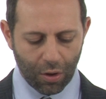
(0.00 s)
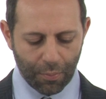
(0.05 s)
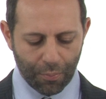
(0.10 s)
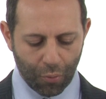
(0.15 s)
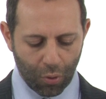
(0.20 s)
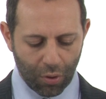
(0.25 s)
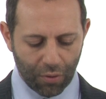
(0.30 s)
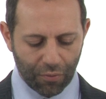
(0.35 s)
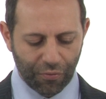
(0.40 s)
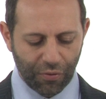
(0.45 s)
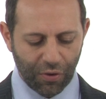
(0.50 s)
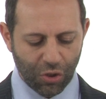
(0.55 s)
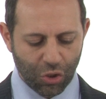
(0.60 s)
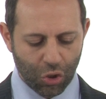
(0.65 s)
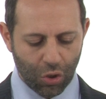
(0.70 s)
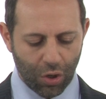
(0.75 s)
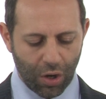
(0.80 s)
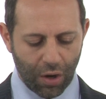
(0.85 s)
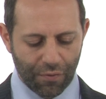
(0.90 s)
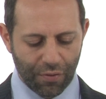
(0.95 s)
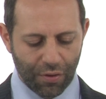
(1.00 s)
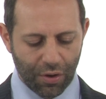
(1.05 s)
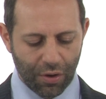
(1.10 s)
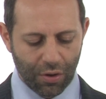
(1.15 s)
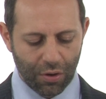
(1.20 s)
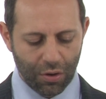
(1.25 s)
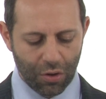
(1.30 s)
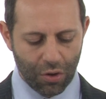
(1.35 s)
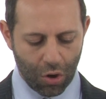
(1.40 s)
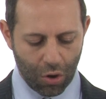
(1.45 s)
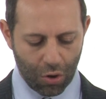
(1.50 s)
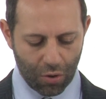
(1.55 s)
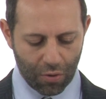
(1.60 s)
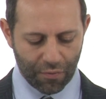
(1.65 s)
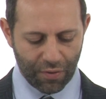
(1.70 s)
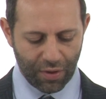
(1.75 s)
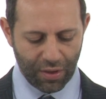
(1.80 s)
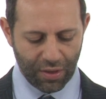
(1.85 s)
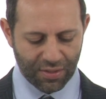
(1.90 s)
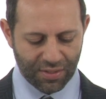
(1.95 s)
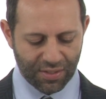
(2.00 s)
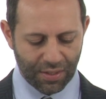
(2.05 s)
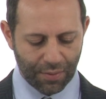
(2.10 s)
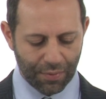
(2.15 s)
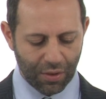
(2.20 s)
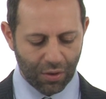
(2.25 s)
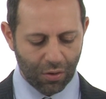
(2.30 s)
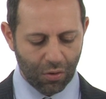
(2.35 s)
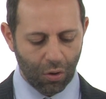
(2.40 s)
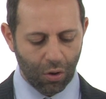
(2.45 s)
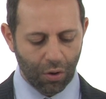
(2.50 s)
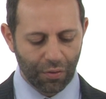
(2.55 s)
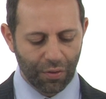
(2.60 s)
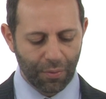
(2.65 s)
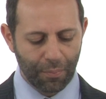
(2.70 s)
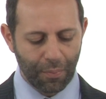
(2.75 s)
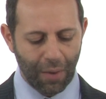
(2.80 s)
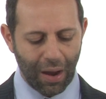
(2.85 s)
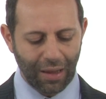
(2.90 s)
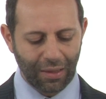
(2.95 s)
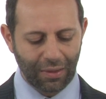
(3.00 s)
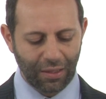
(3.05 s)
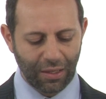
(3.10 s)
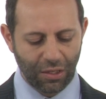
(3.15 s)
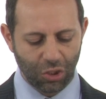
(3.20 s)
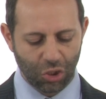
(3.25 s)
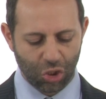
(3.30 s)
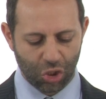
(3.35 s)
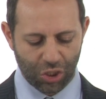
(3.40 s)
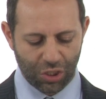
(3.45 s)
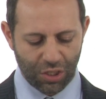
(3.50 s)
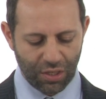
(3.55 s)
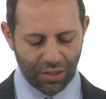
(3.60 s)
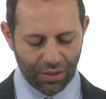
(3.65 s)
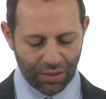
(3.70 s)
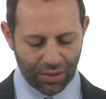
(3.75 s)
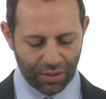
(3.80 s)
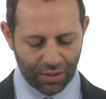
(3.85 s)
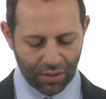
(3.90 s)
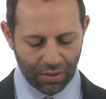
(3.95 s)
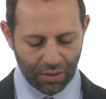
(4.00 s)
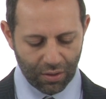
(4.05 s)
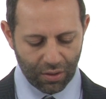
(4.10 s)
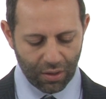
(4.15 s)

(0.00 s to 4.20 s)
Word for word: important feature of the nerve is something called the myelin sheath.